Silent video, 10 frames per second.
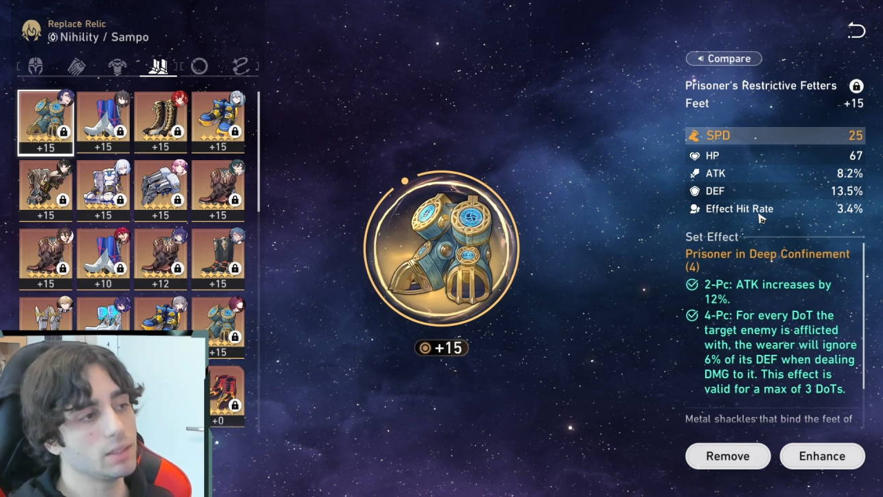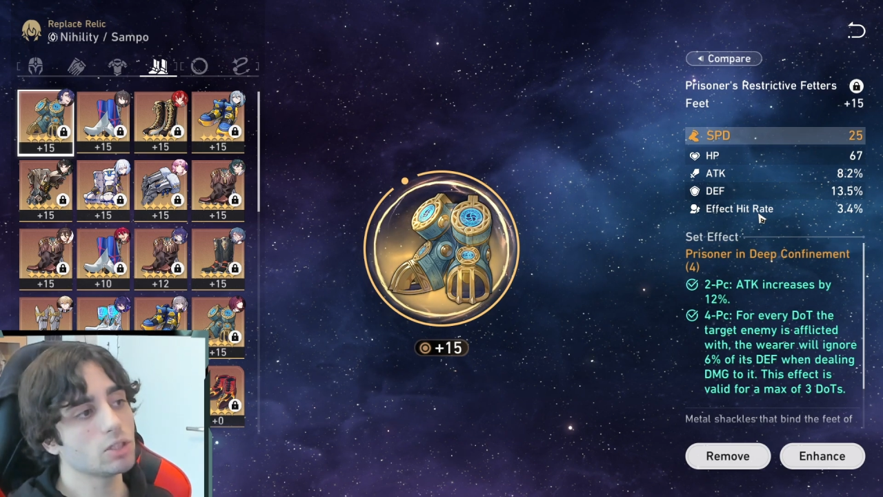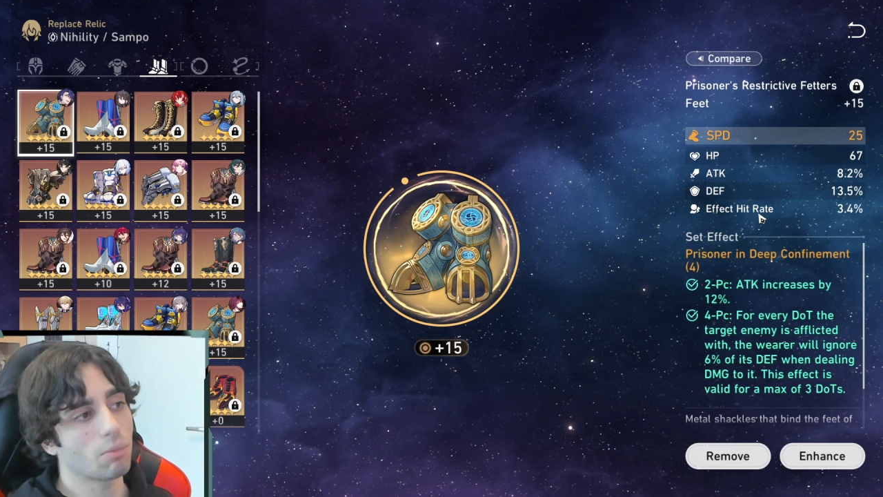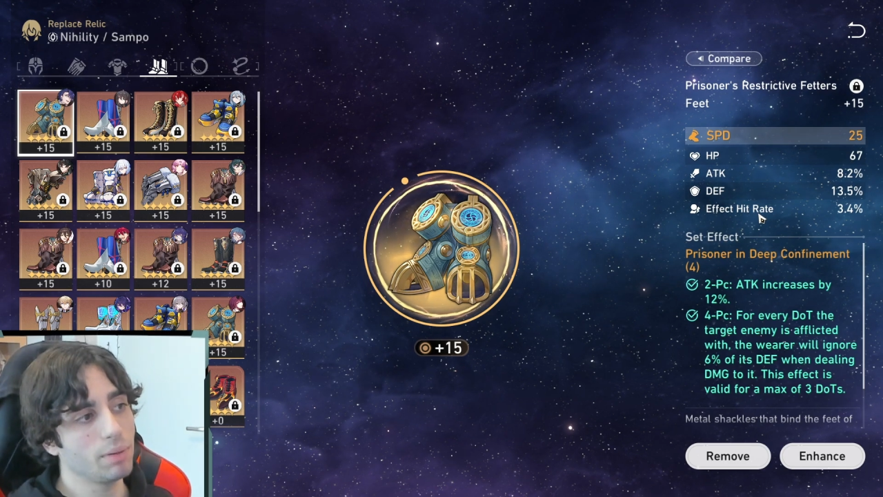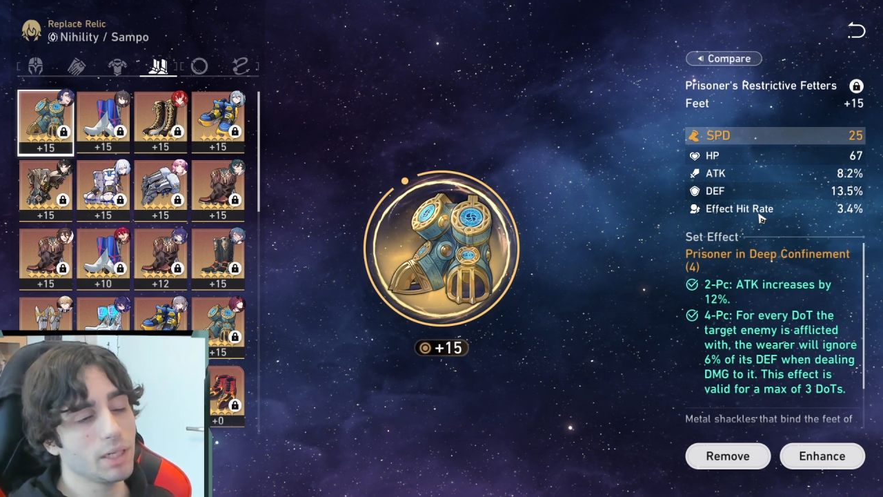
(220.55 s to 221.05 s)

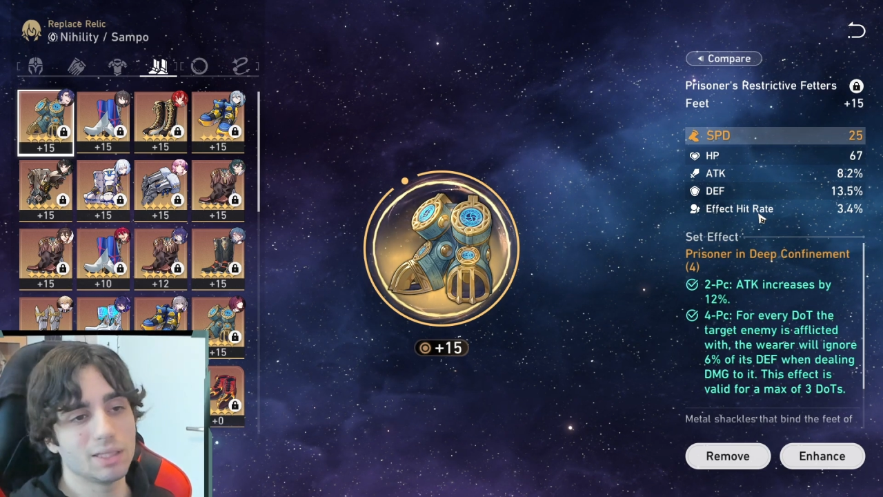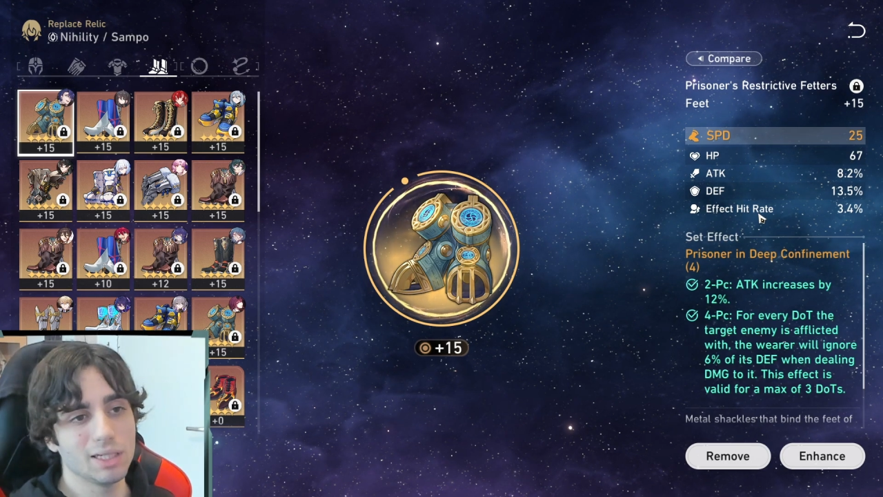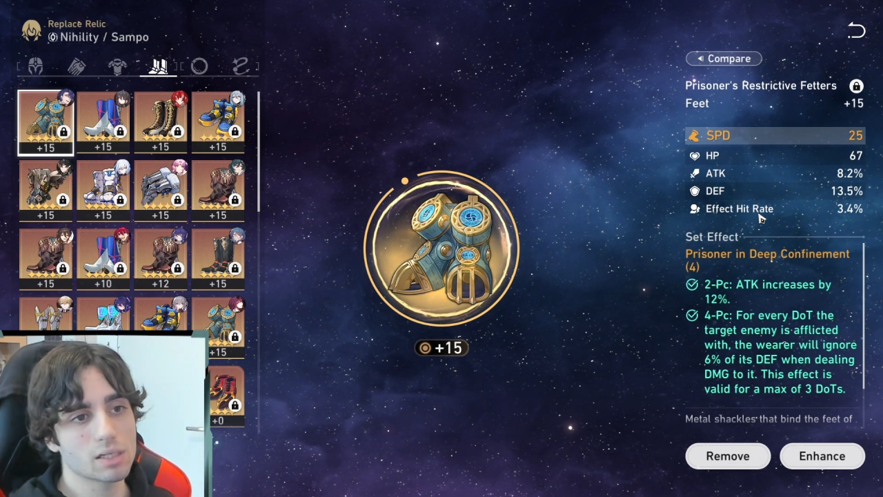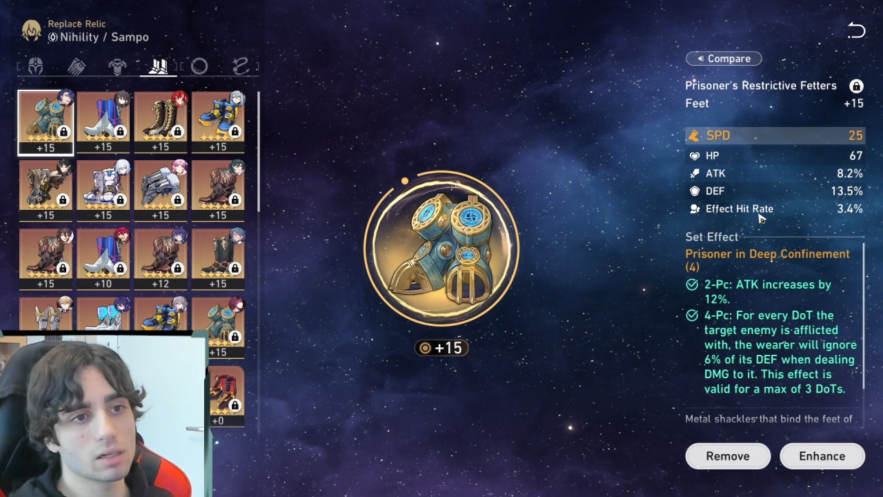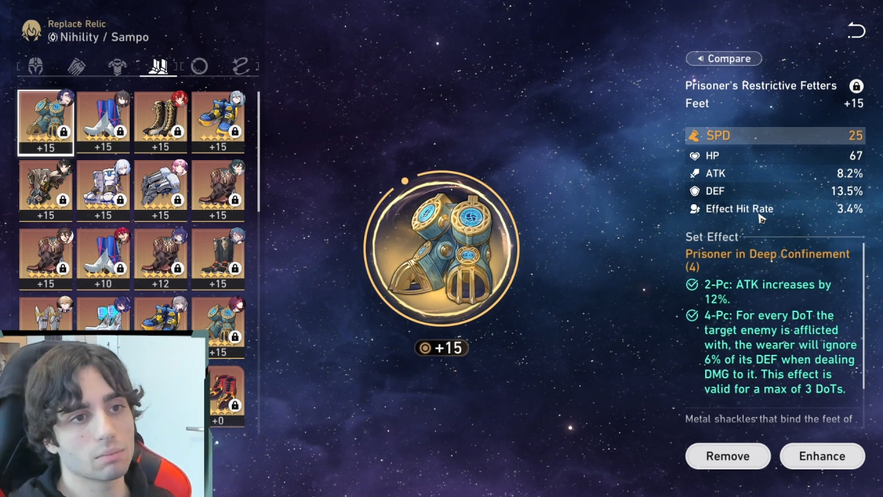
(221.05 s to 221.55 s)
These are pretty
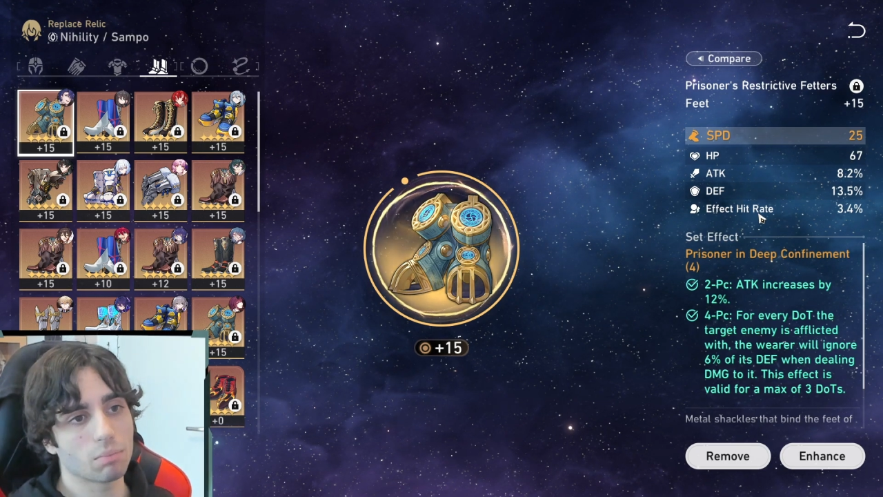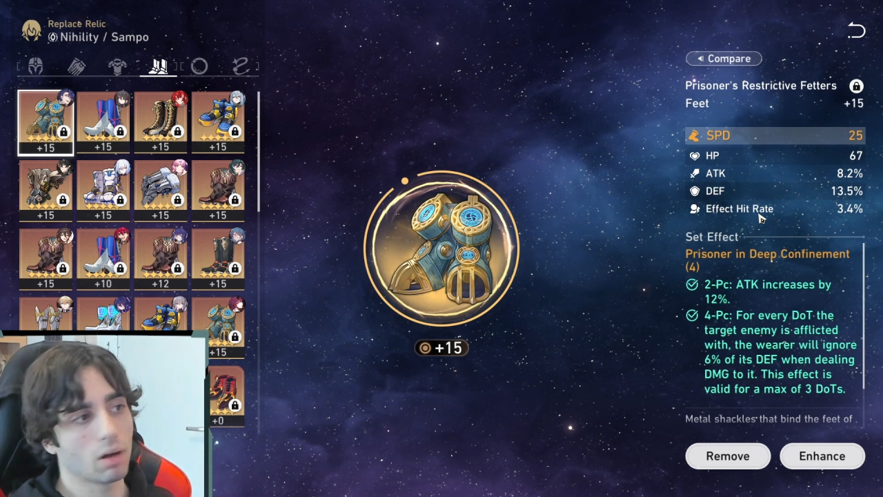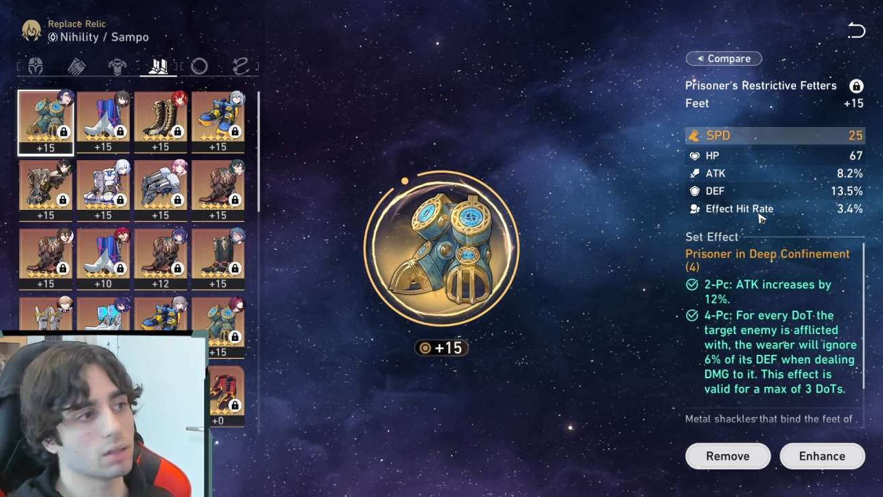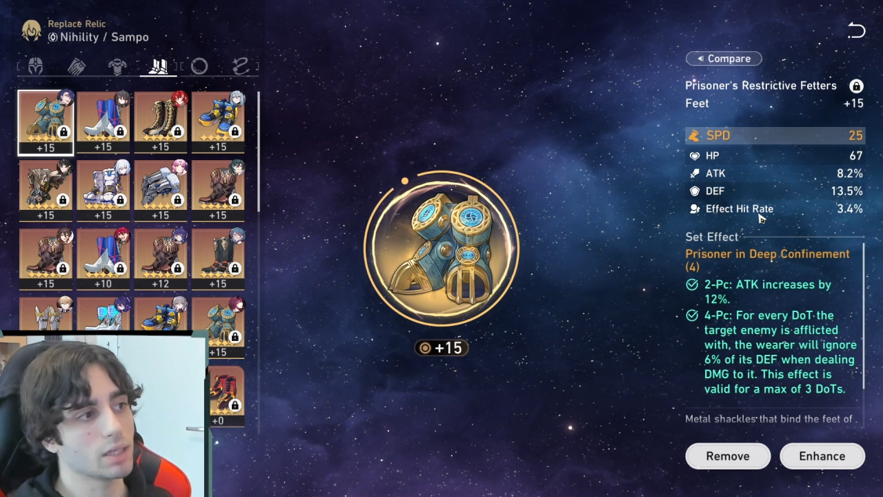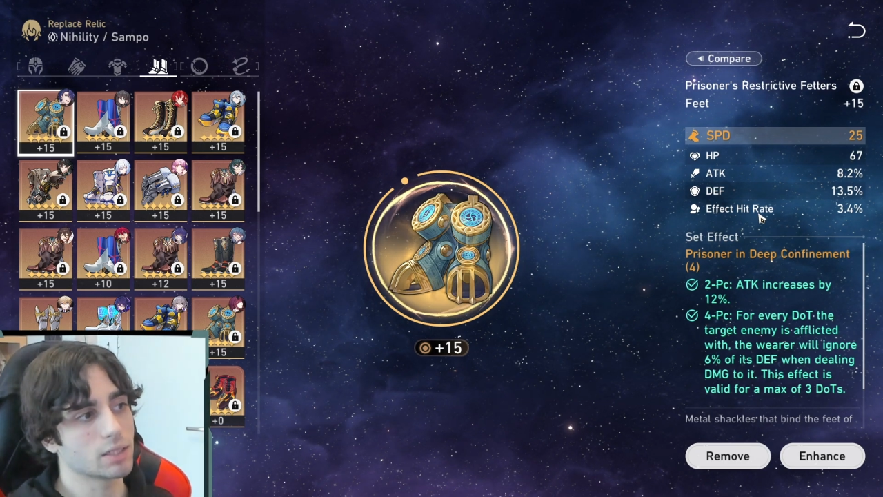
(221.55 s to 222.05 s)
decent,
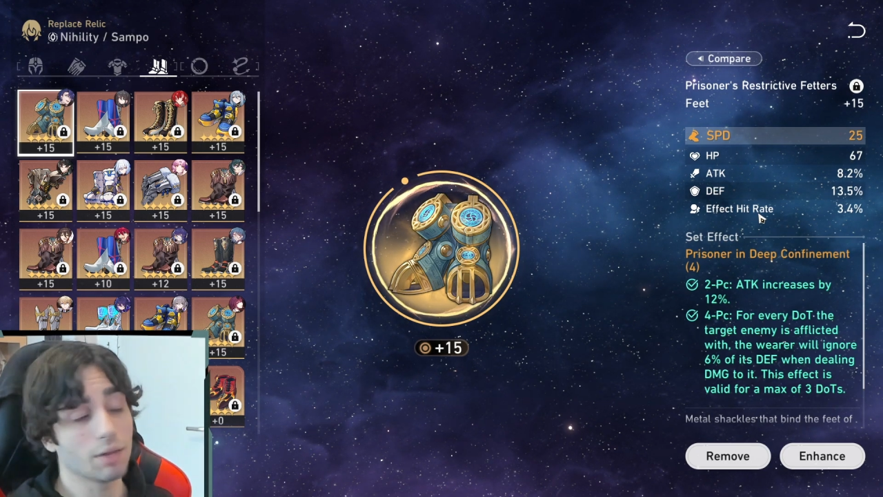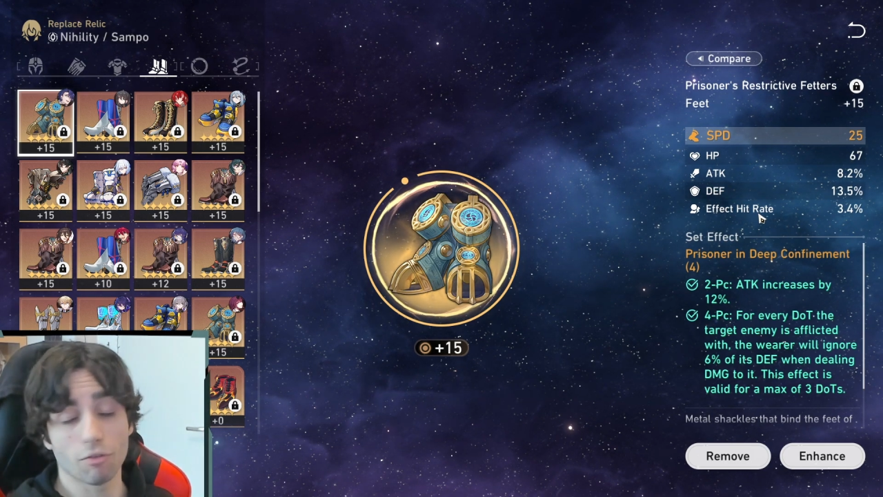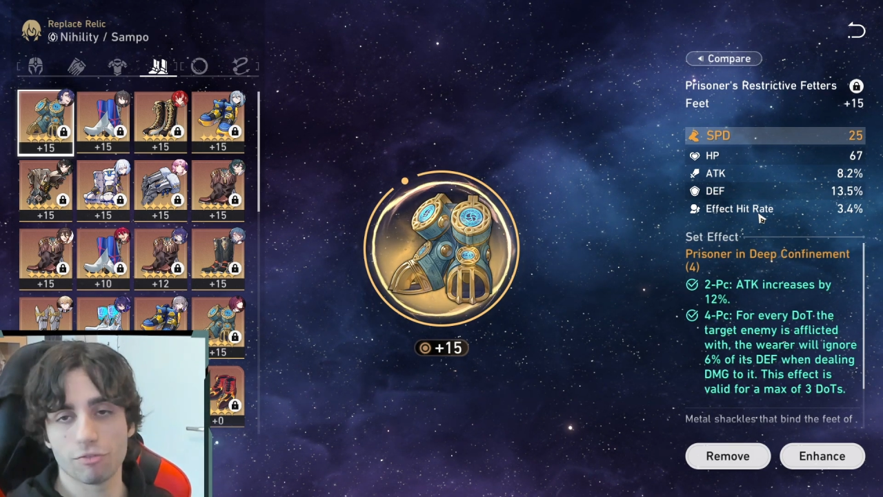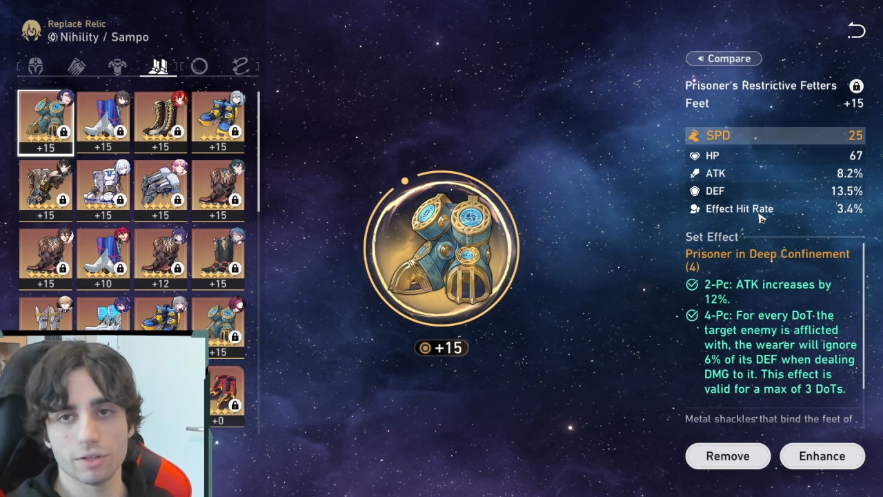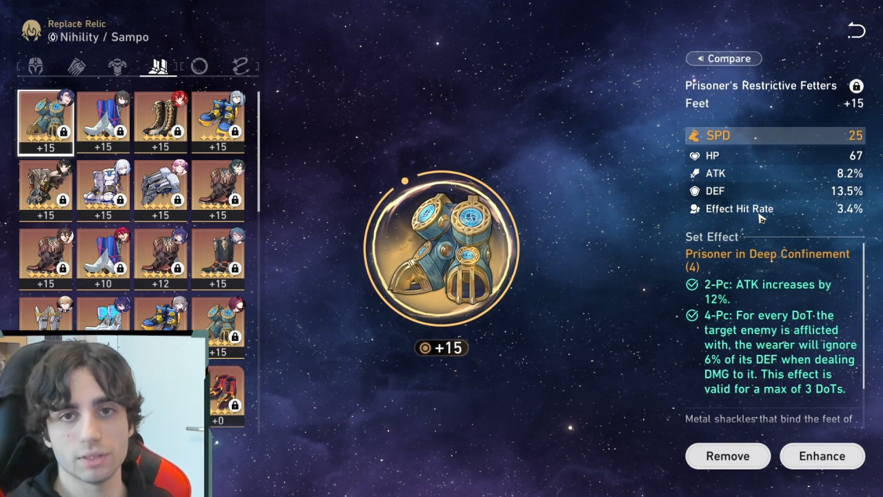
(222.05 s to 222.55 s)
but it's
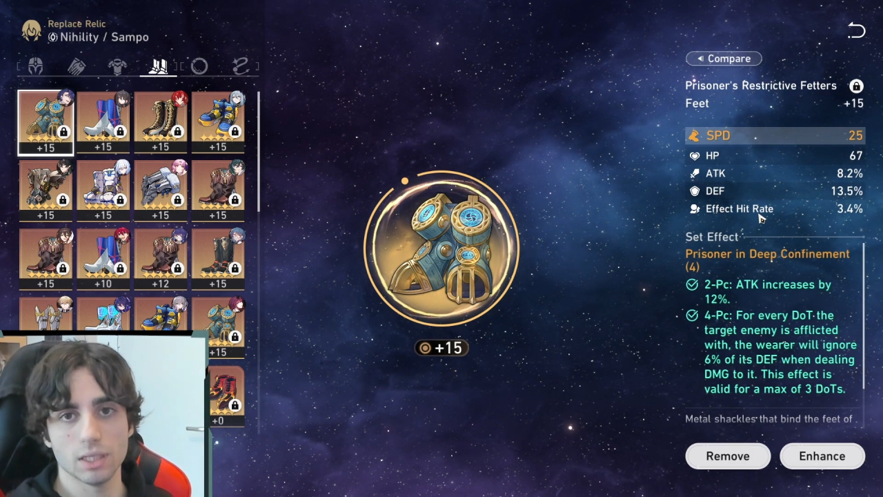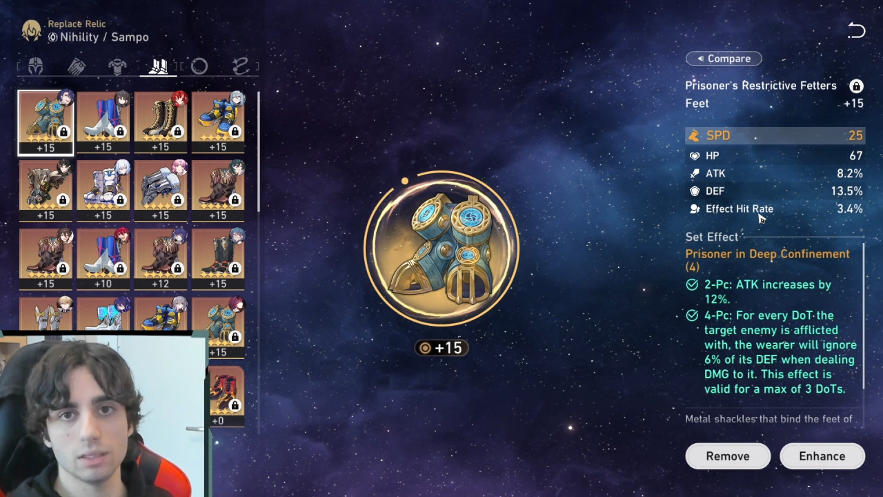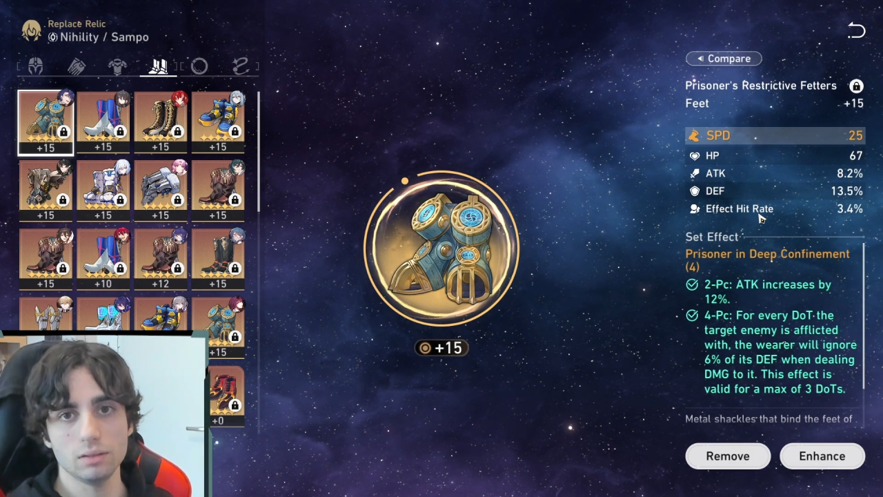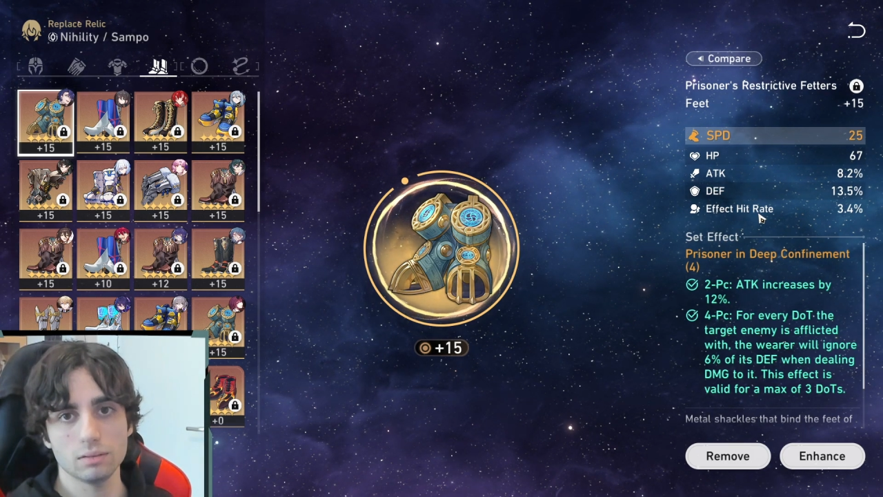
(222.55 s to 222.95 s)
level 15.